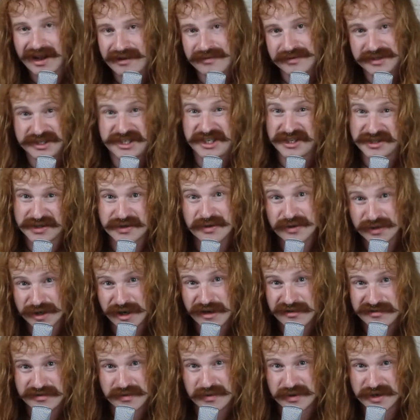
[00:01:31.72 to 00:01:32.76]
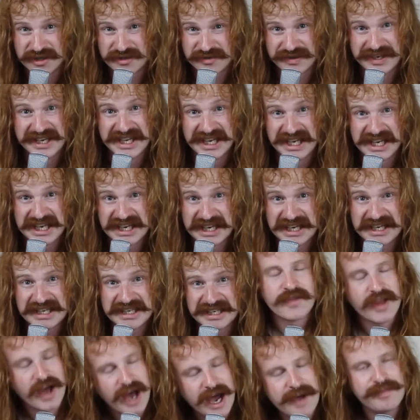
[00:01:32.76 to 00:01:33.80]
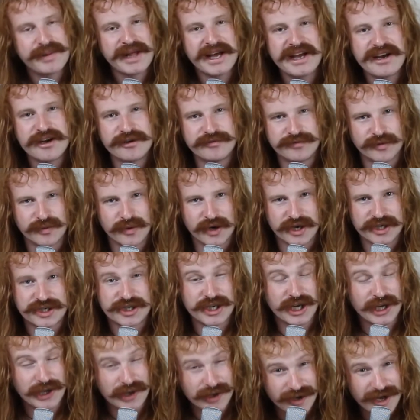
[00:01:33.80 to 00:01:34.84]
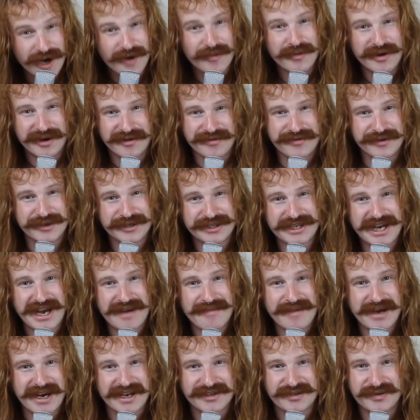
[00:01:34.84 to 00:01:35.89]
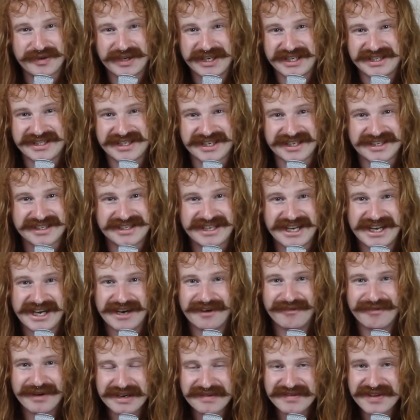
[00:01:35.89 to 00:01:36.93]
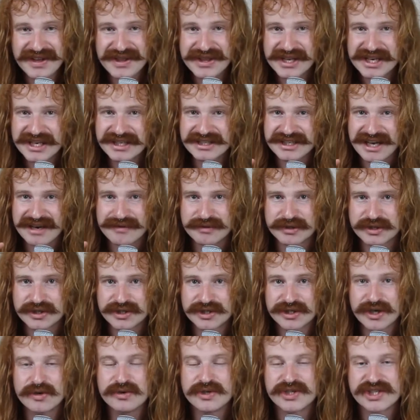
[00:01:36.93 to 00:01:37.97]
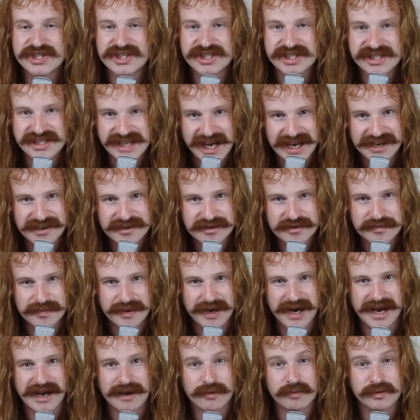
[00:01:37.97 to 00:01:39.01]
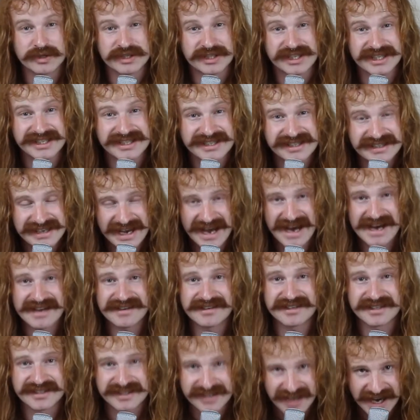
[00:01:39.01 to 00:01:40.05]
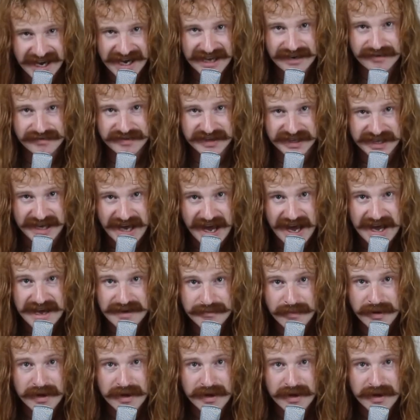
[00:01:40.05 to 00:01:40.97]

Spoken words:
it was just called Overwatch, really. I played Overwatch a lot when it first came out in 2016, and one of the things I was so stunned by was the sound design of the game.